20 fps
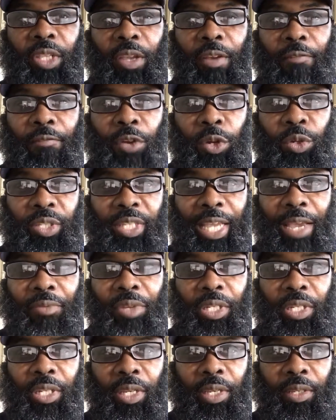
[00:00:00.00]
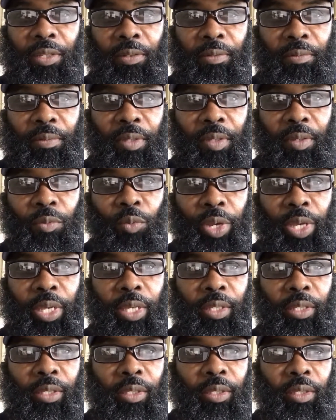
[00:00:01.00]
Verse 17
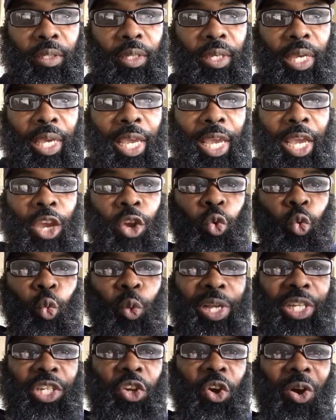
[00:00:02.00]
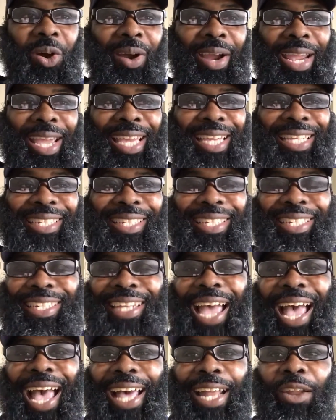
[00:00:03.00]
reads, which are a
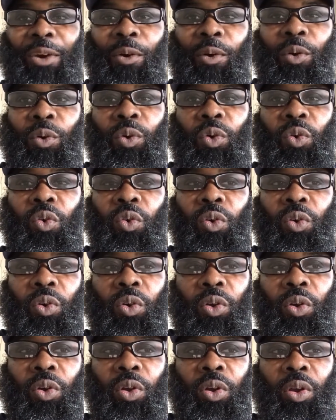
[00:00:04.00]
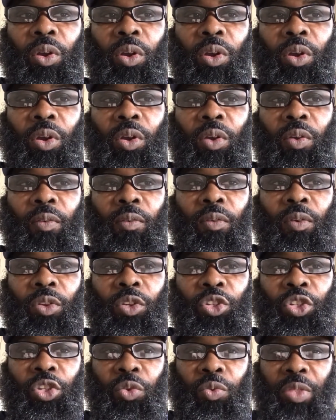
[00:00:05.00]
shadow
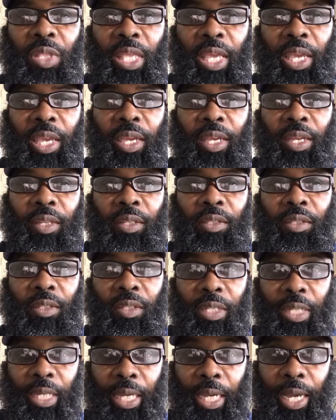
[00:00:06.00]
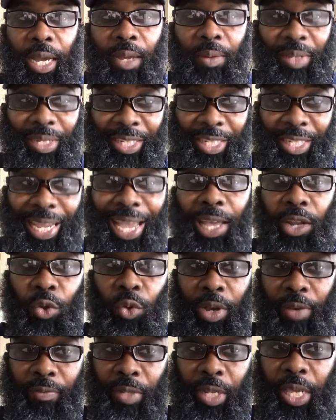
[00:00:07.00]
to things to come, shadow
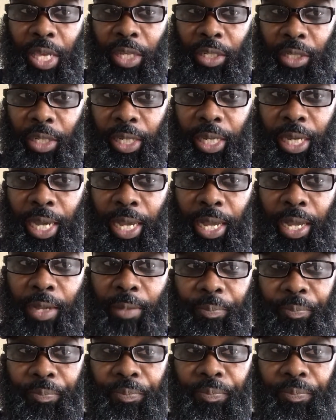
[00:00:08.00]
of things to come.